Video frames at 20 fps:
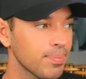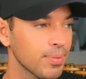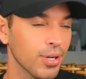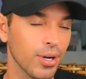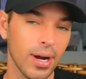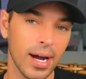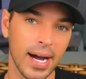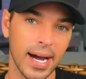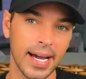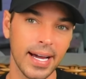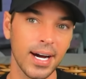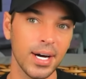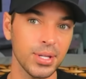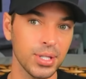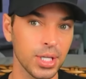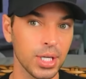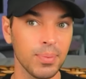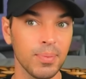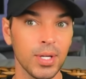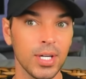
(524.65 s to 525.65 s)
your eye on the
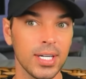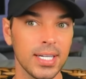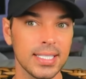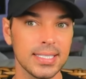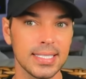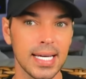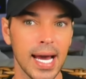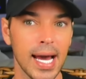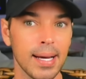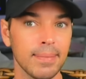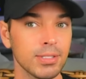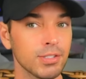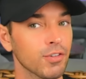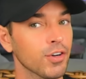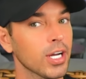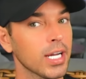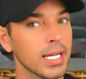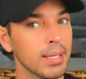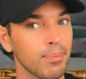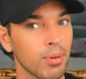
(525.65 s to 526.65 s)
community tabs for
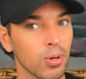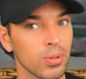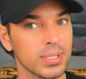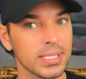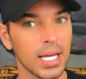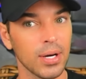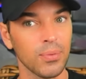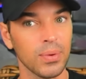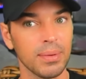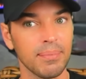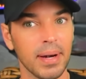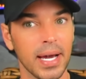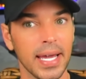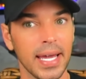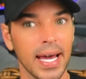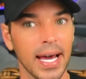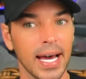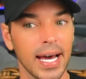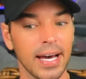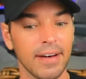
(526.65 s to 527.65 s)
any polls that we might
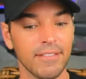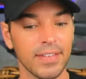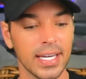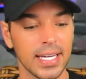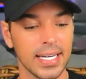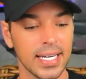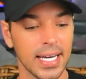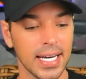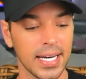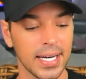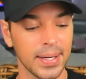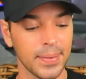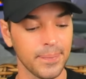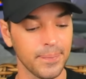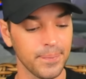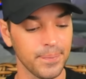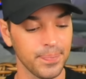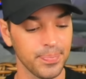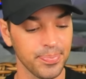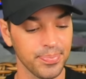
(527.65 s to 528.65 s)
have. And,
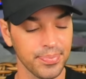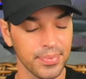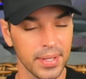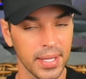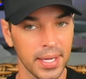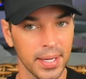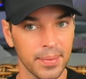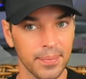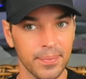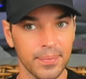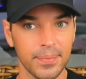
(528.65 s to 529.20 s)
um, yeah,